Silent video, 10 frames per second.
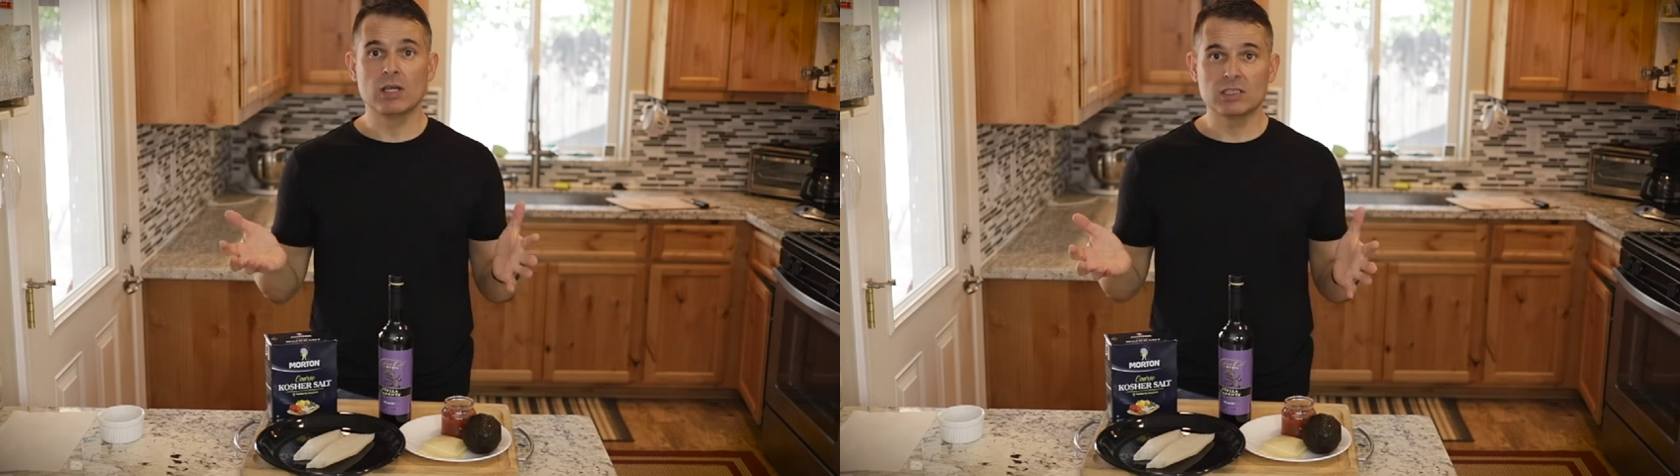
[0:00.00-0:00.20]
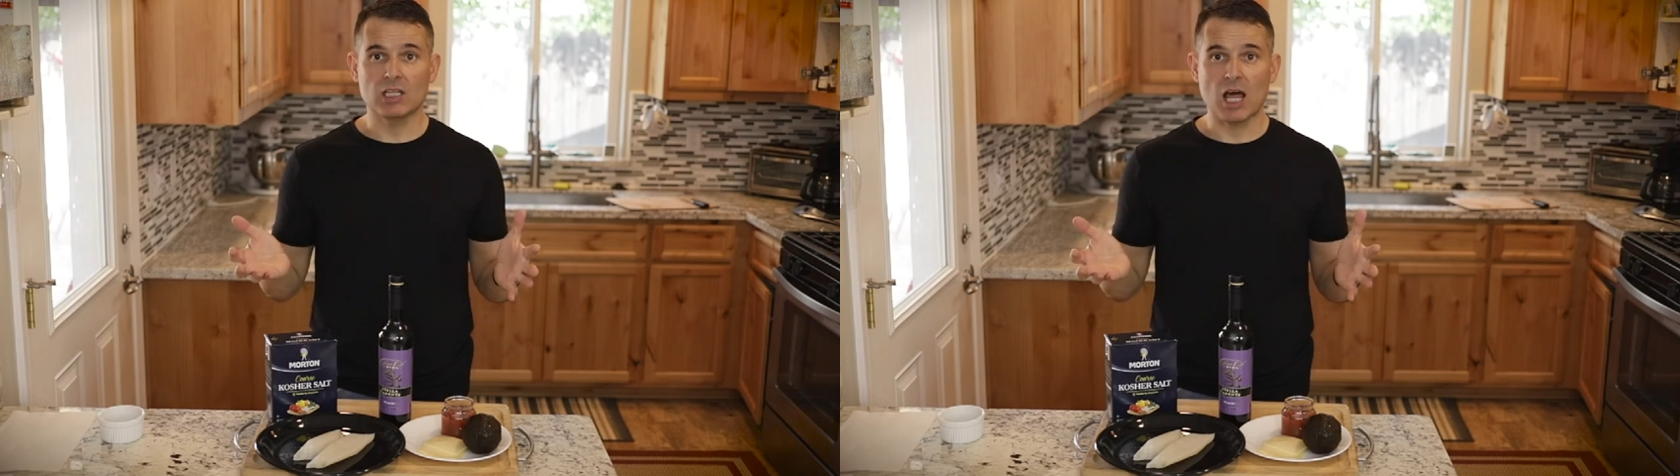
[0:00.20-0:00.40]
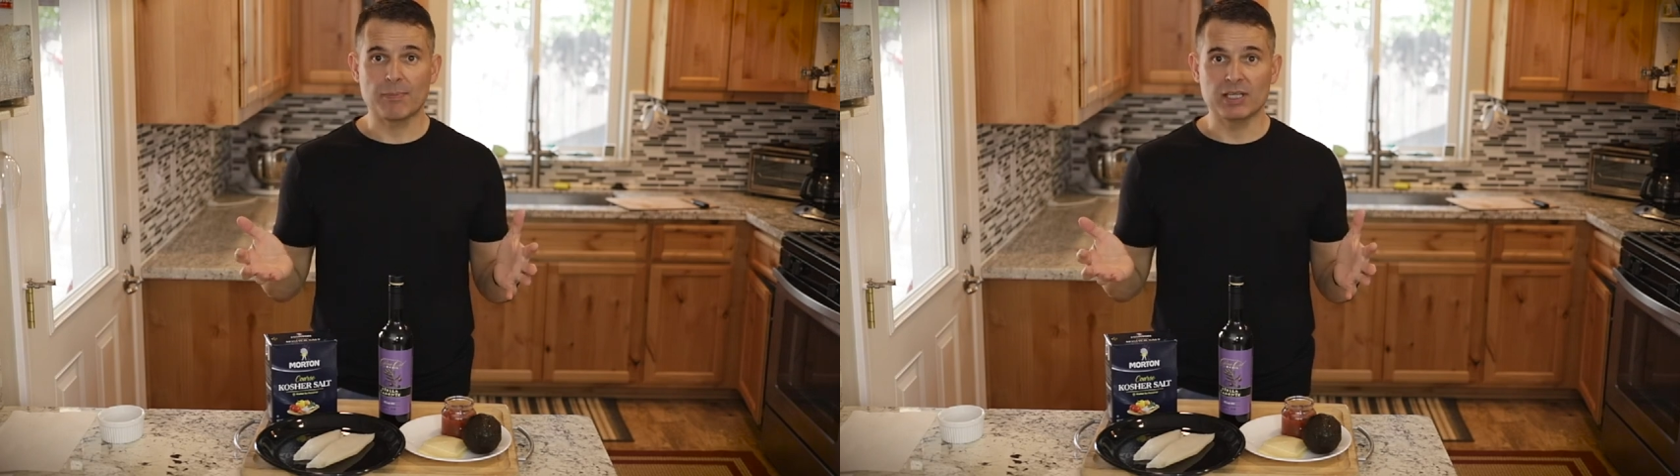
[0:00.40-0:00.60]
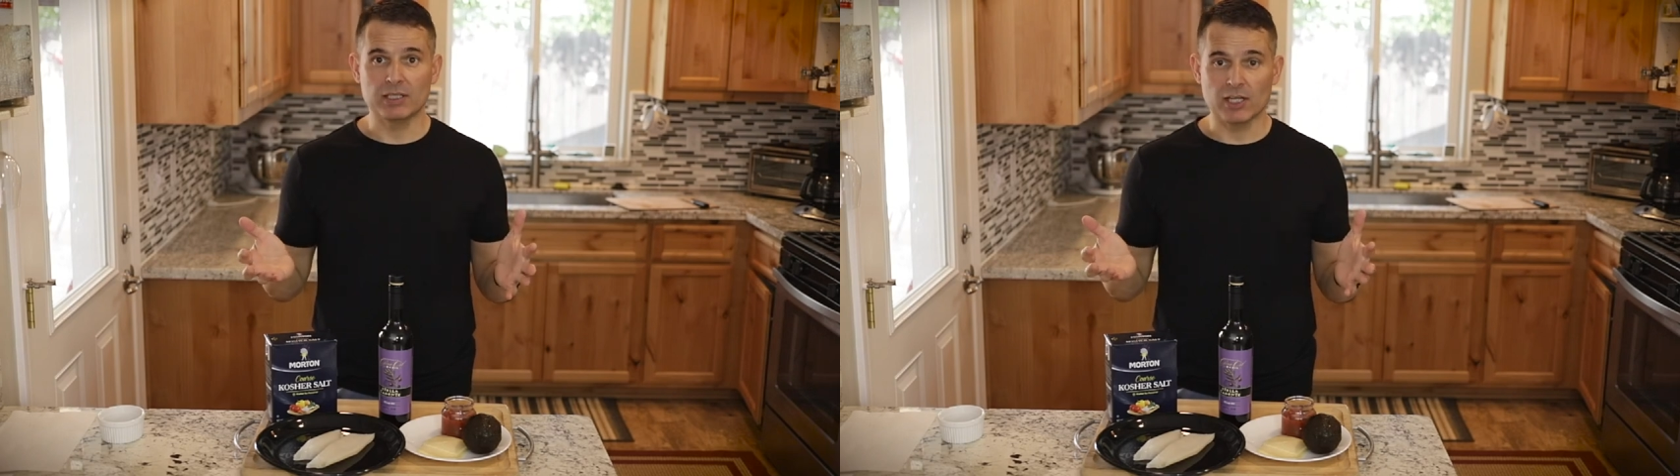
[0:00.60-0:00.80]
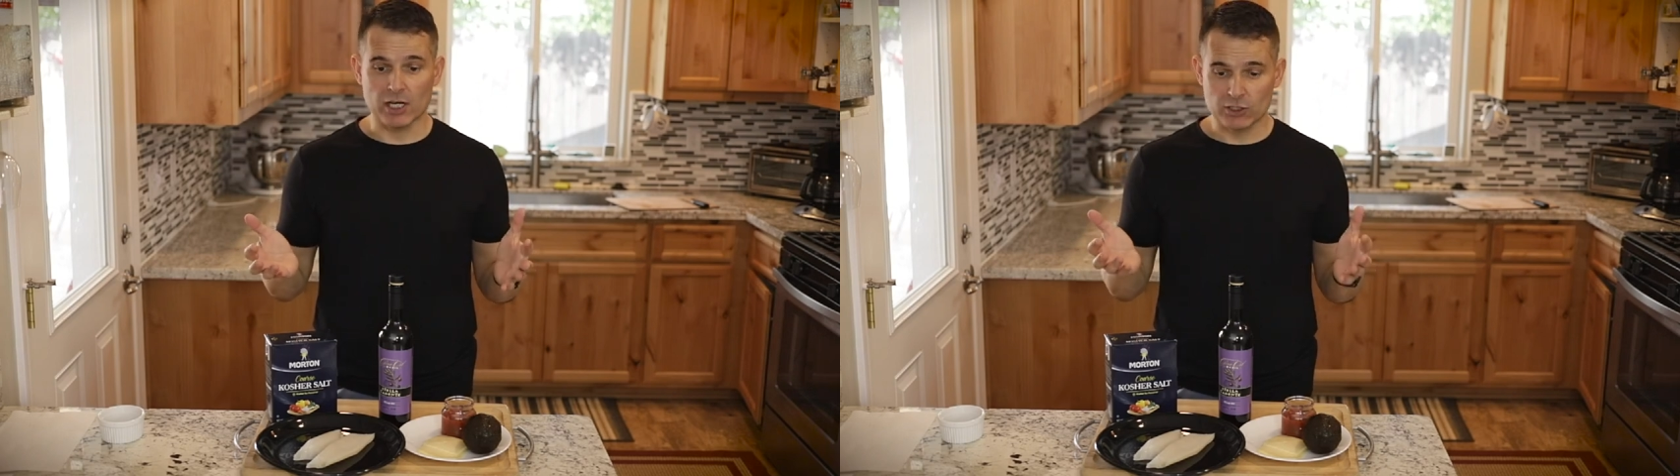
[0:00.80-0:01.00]

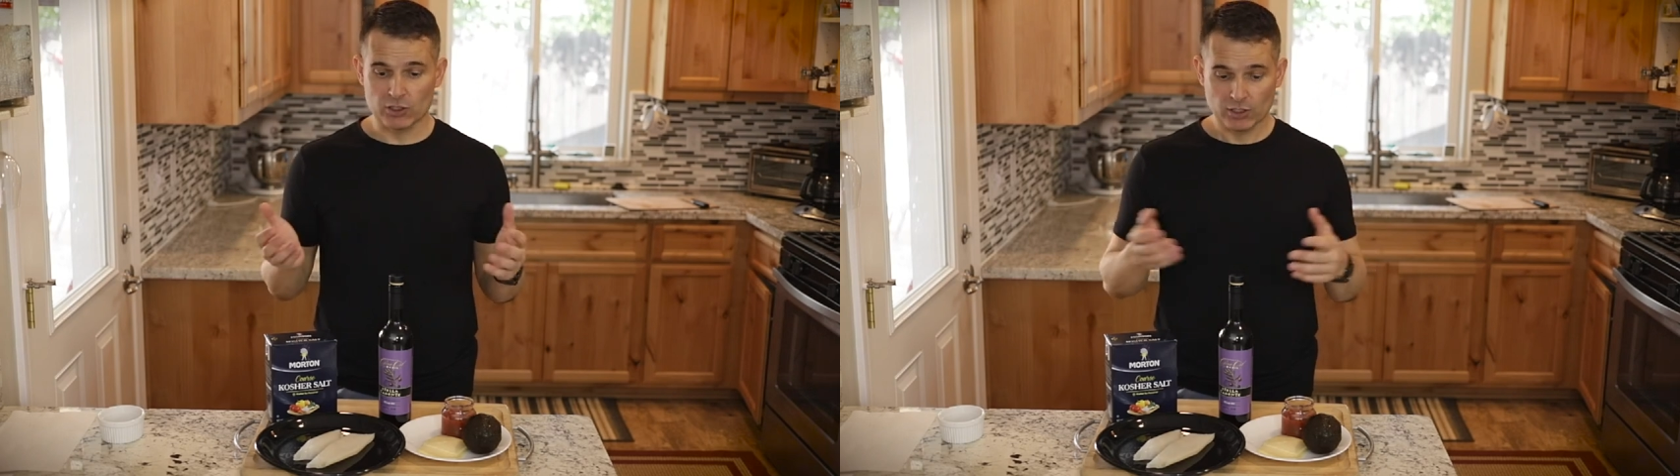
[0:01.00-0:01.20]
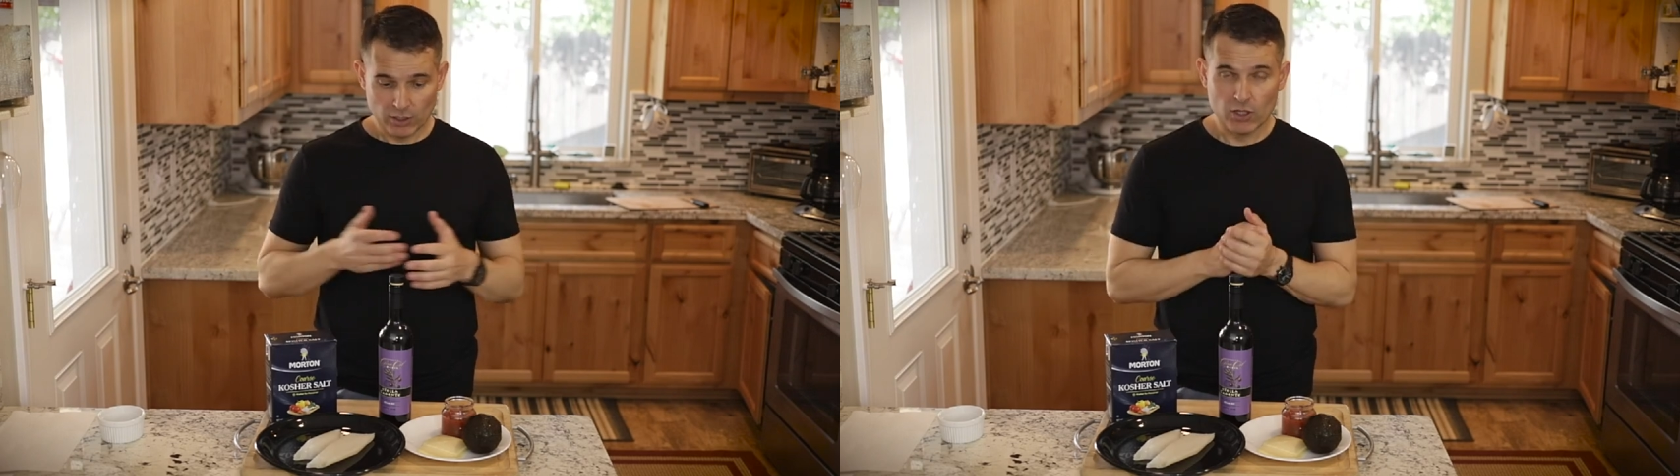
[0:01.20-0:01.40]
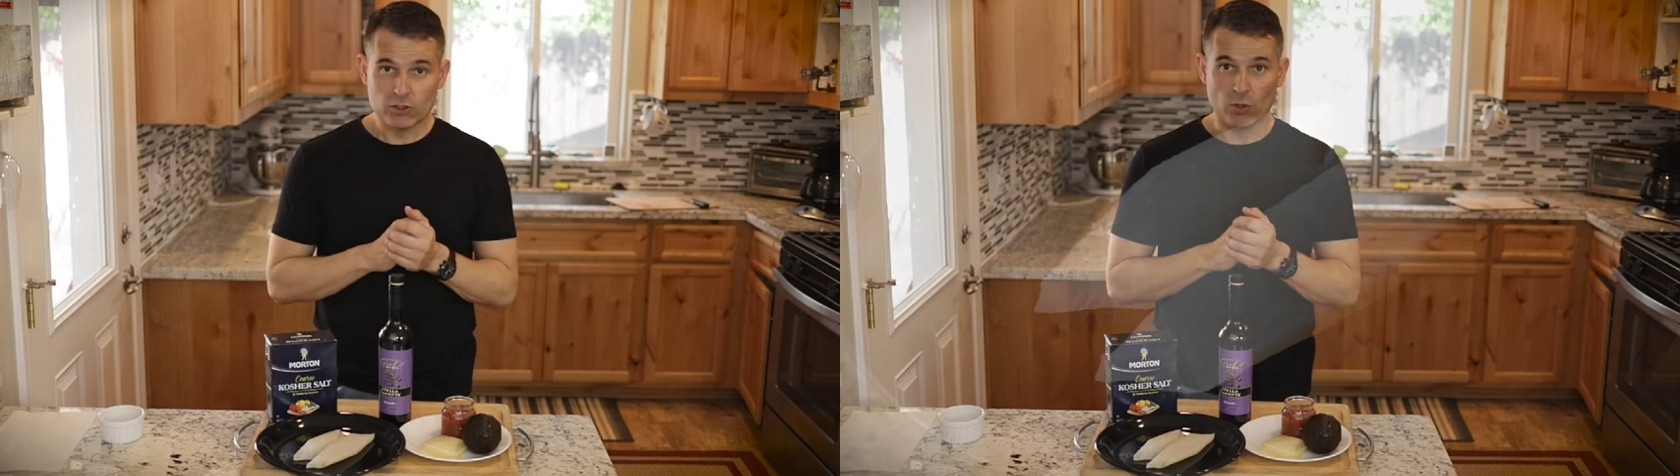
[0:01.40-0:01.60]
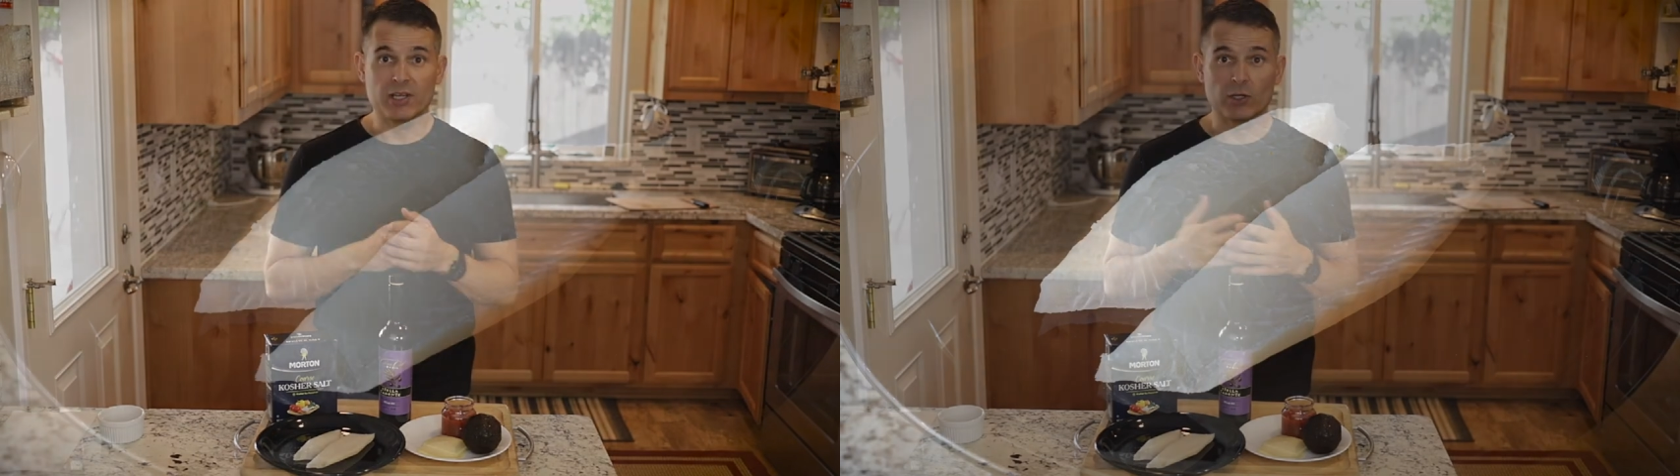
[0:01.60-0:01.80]
tilapia dish. So the